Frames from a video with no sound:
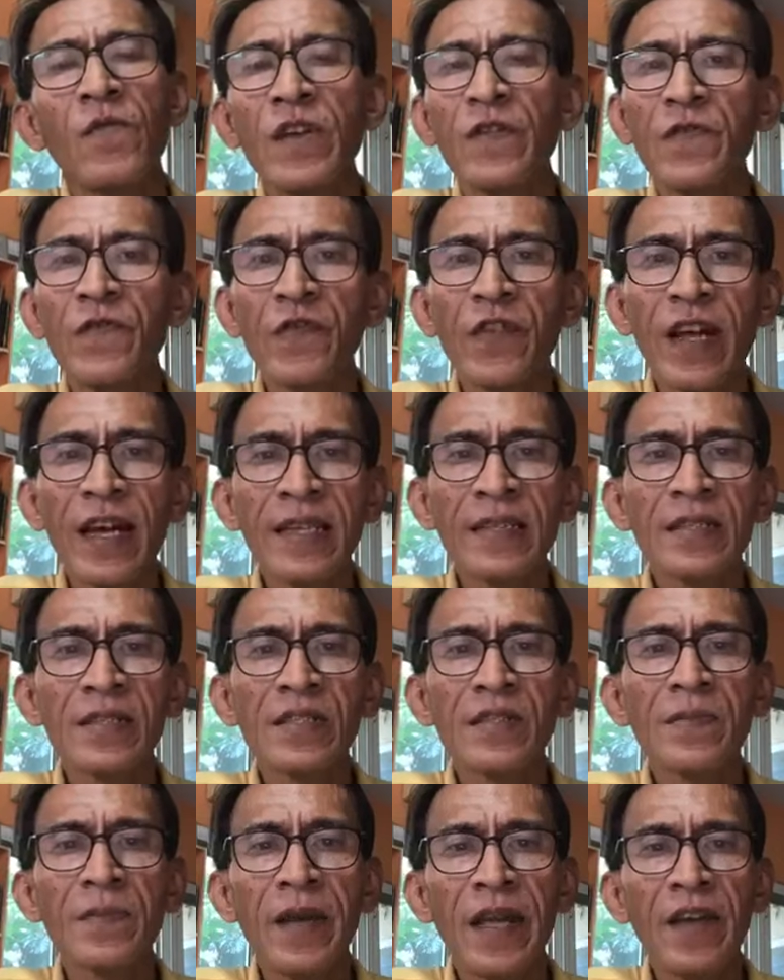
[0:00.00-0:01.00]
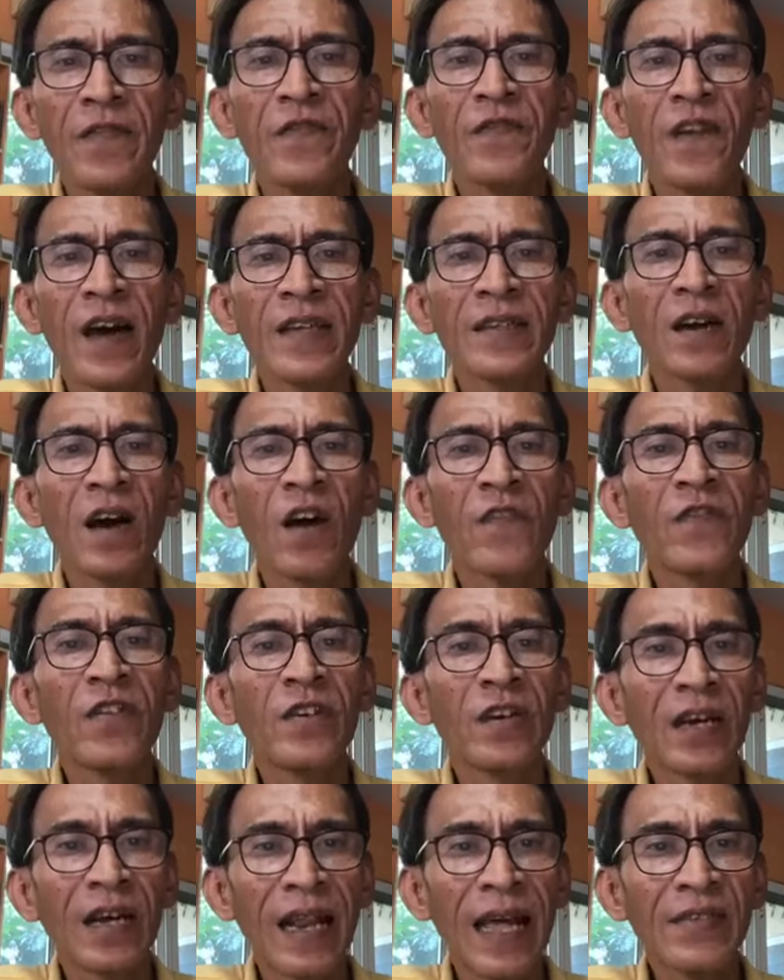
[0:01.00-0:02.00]
When friends make fun of
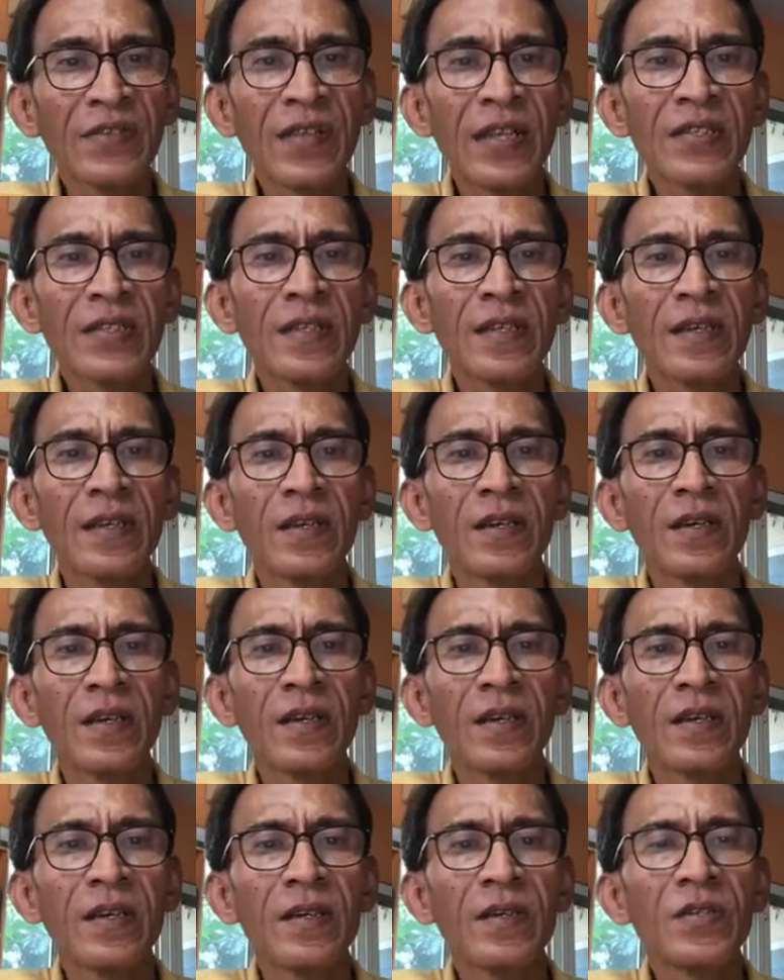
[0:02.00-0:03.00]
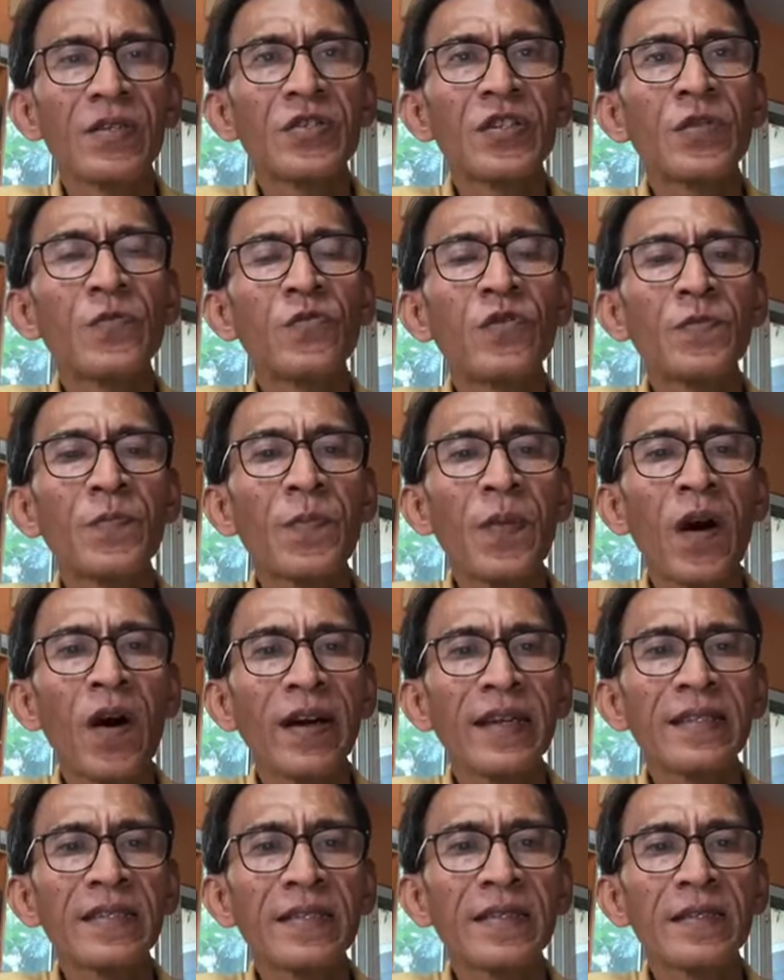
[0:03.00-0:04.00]
her classes, she would
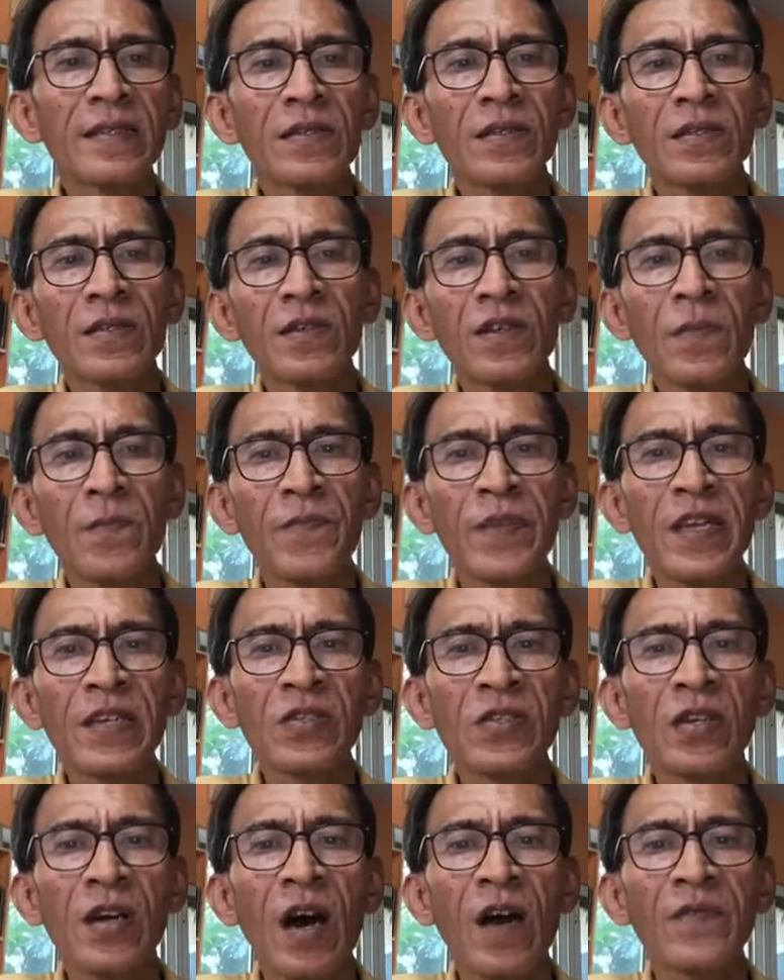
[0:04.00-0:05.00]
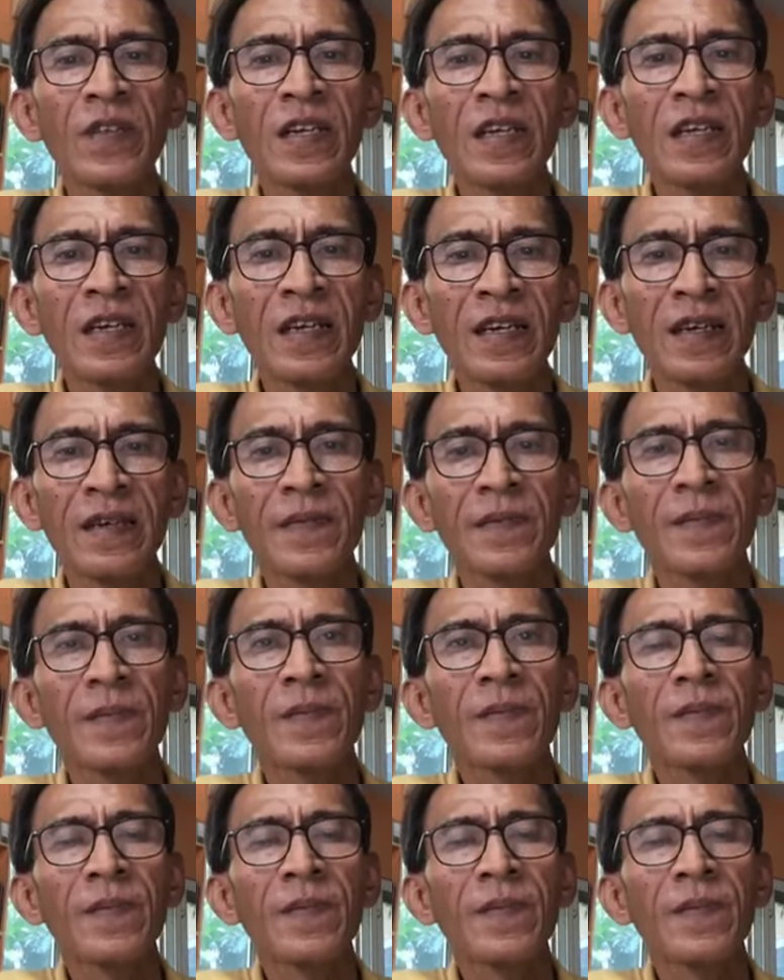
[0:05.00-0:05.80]
point to the picture of the king.